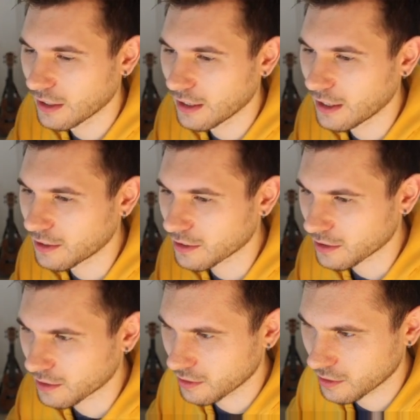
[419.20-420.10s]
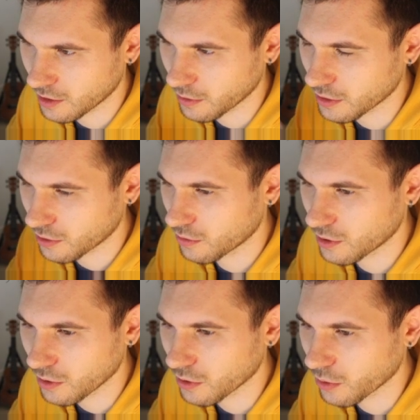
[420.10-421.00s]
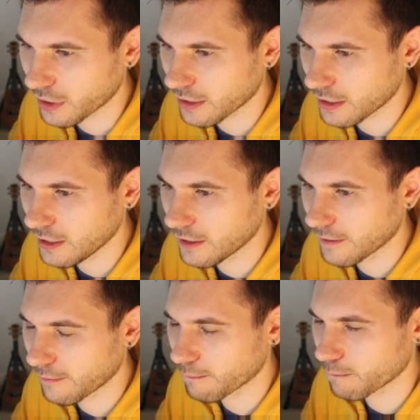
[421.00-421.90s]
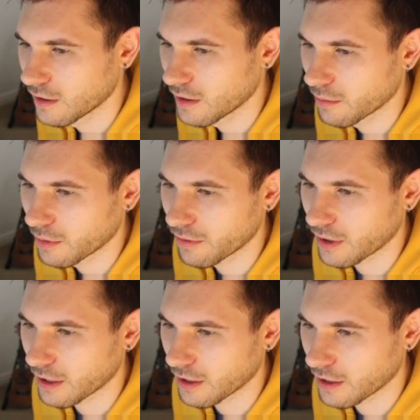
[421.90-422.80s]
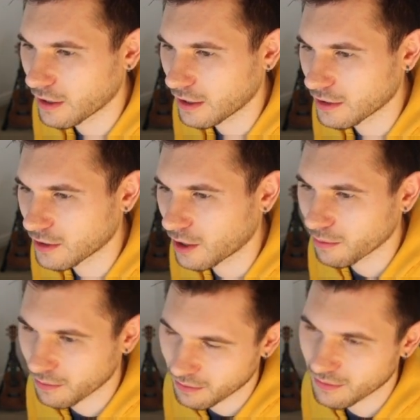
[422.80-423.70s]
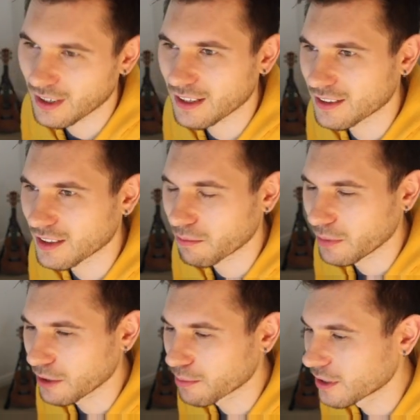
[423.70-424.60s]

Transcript: it doesn't do it too quickly. If I click stop, there's the beep.